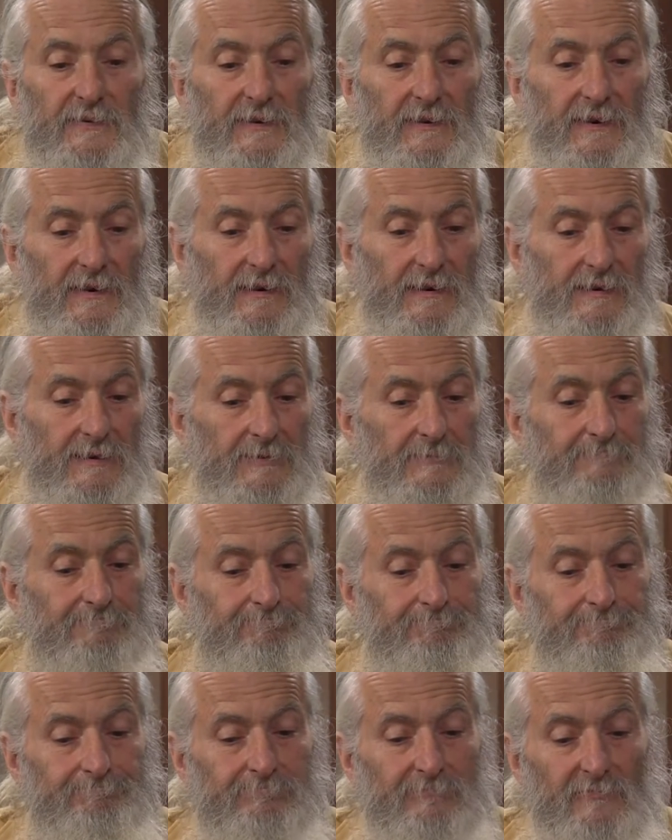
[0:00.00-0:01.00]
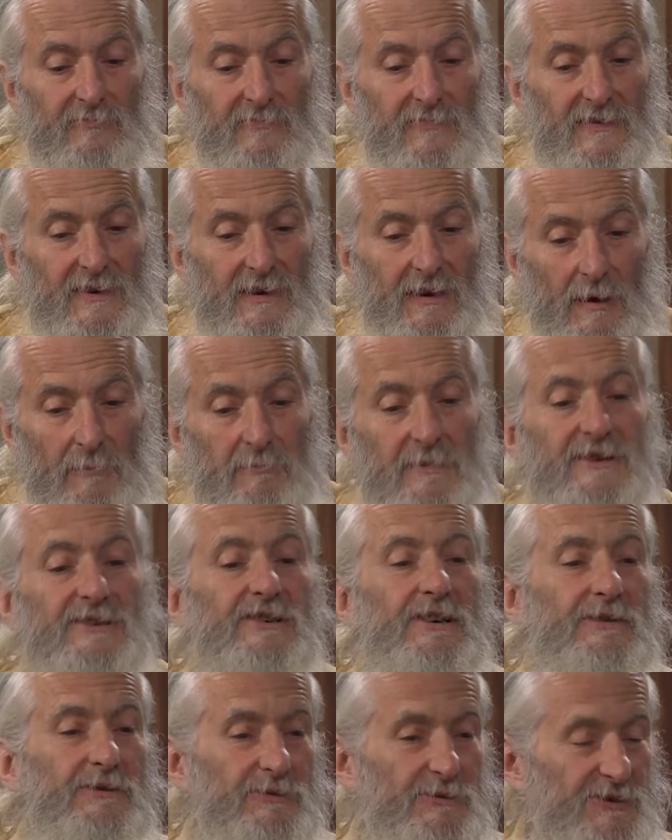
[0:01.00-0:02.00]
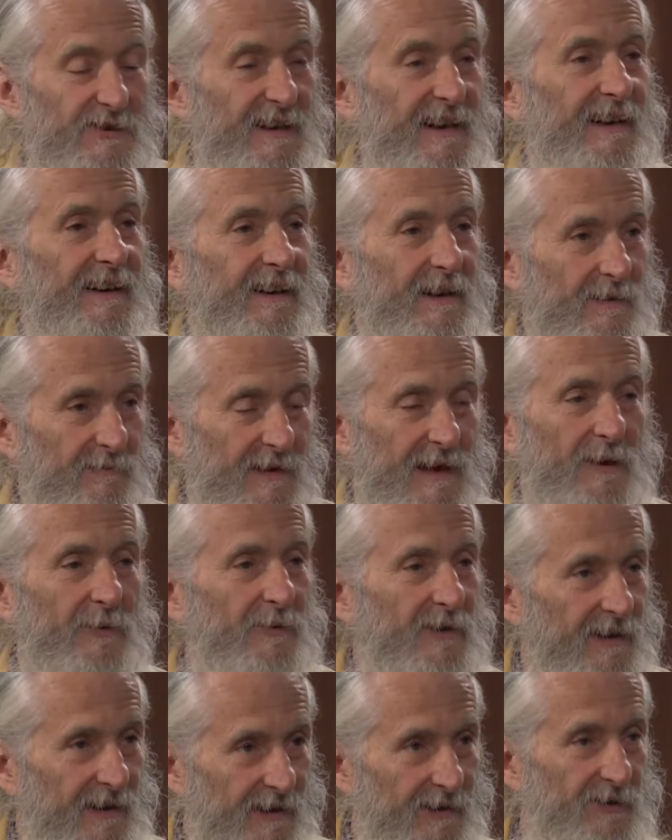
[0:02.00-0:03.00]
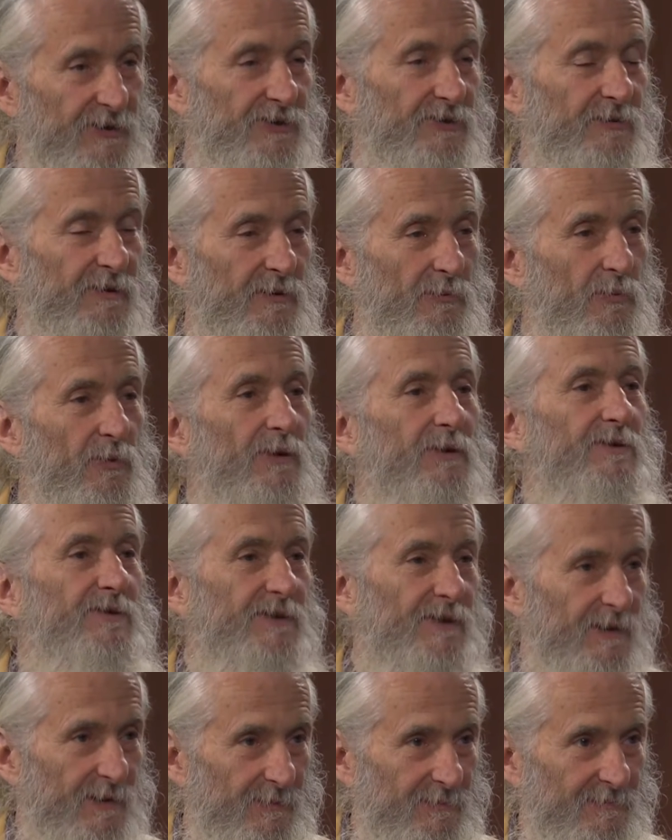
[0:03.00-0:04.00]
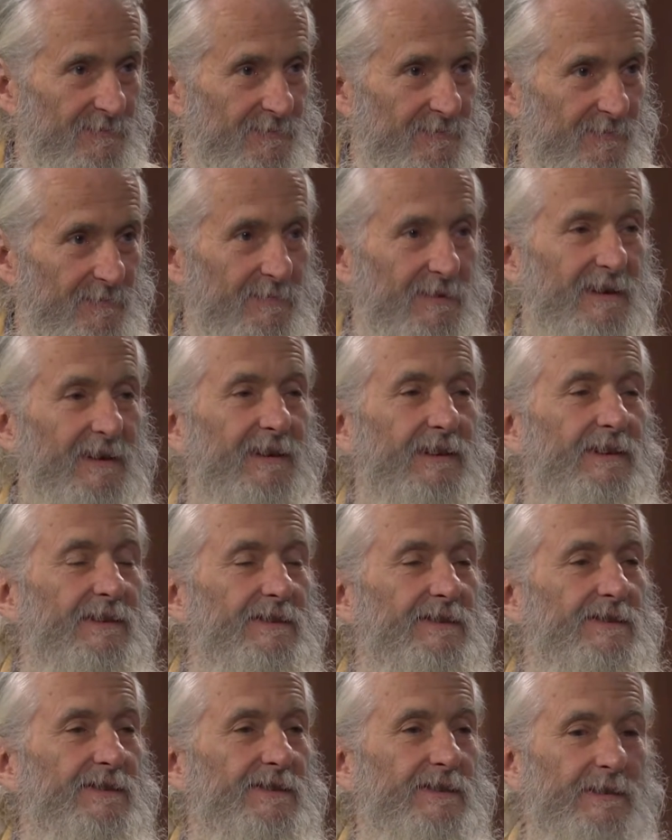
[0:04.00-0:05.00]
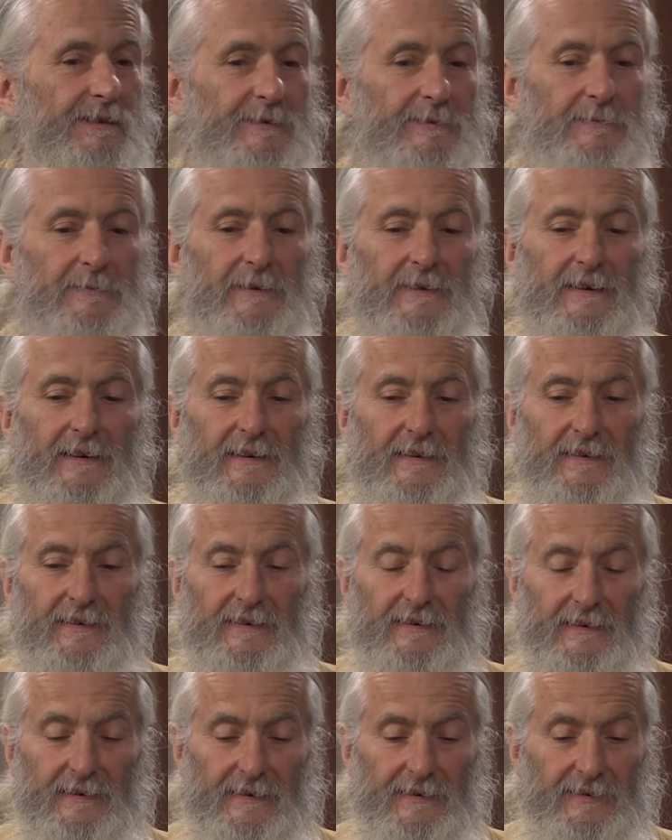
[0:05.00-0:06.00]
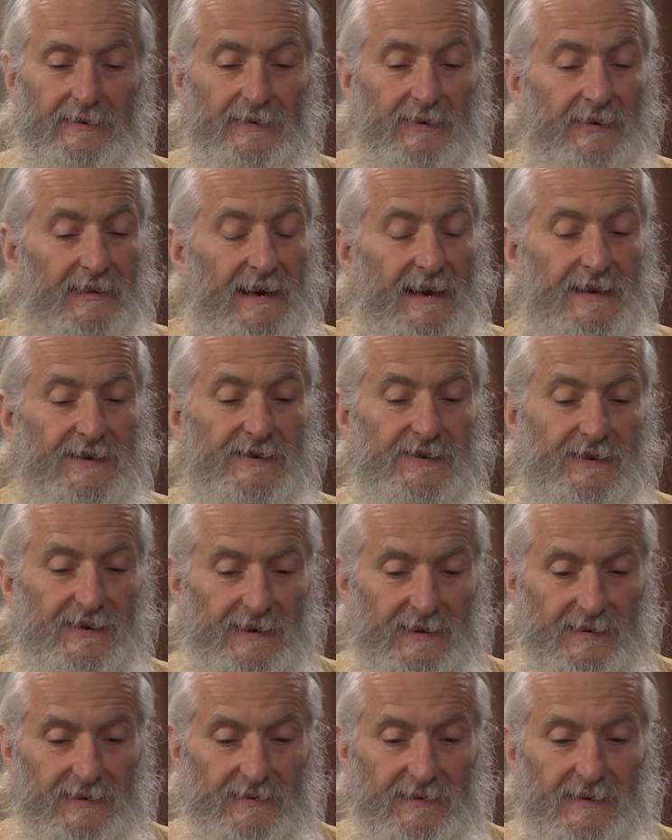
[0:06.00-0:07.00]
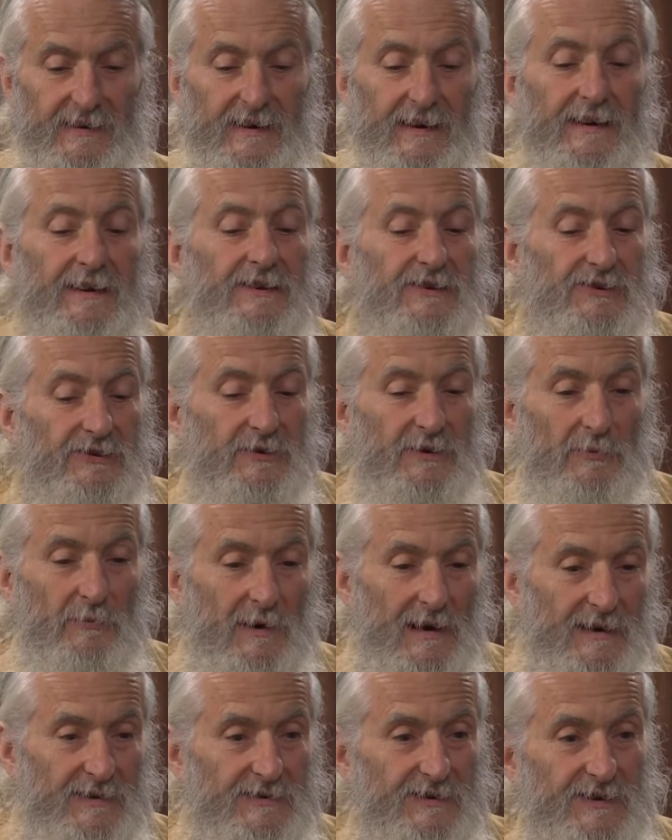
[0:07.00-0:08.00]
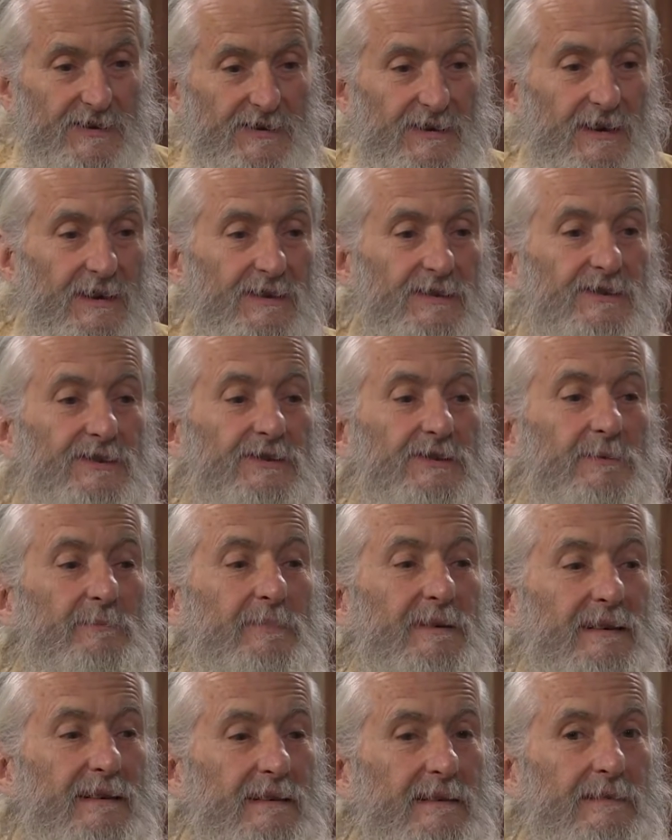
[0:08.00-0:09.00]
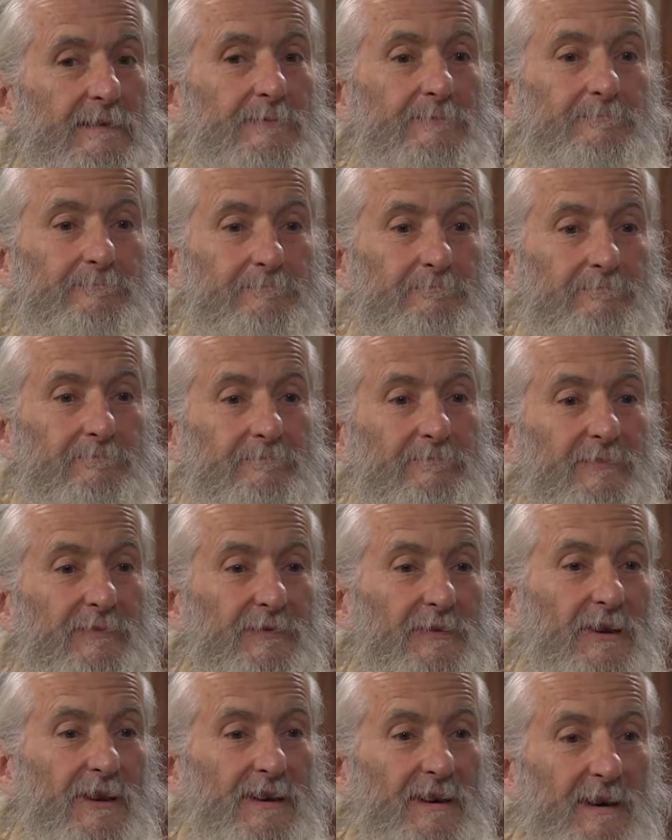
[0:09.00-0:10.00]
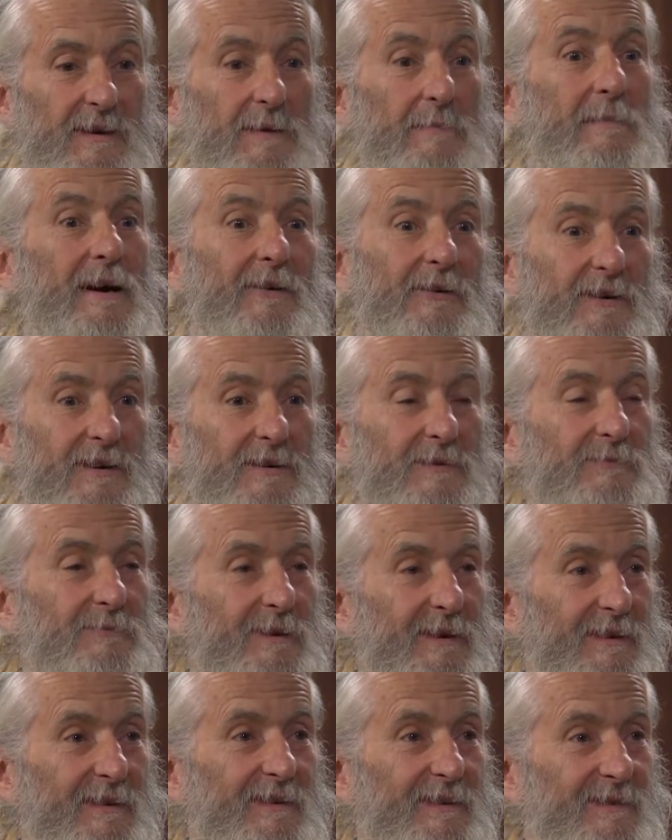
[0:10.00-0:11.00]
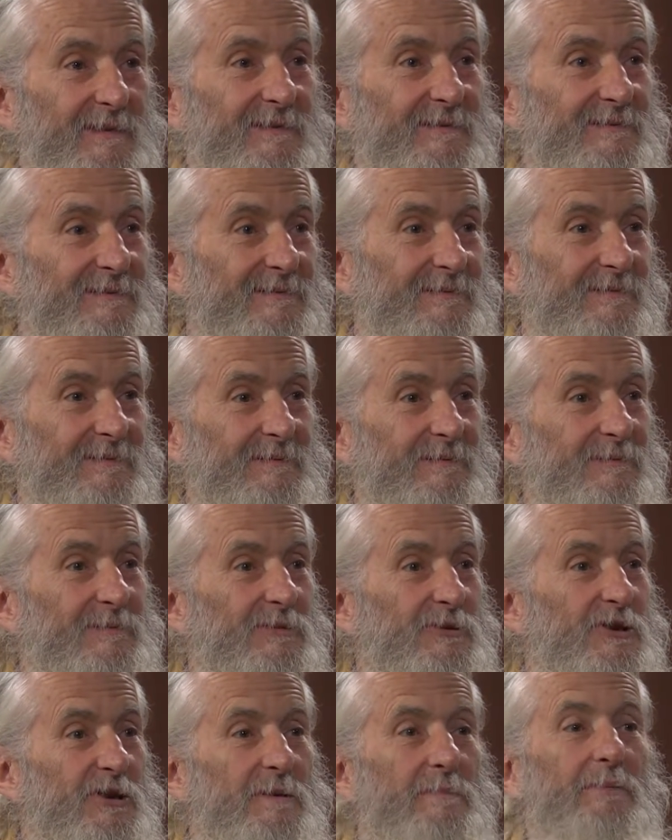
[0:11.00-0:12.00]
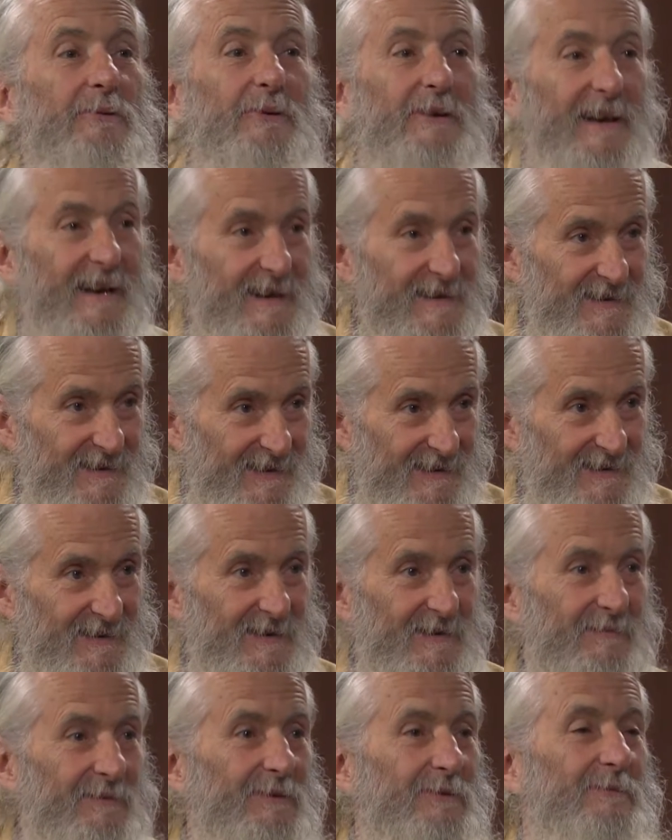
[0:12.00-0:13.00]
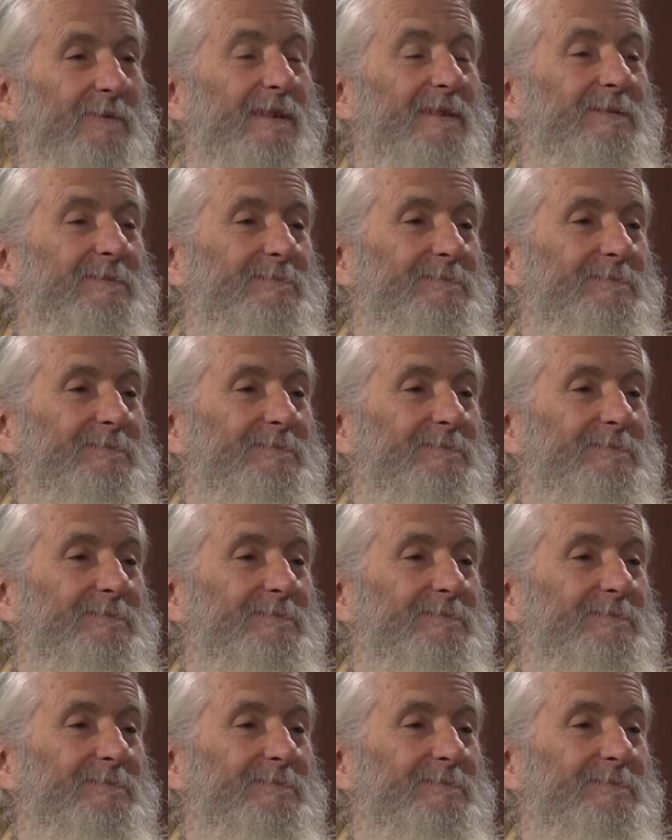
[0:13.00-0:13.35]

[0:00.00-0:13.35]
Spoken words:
a misunderstanding of how the industry works, though, because the last thing the industry wants is us to be flooding the market with cheaper caskets, if you will.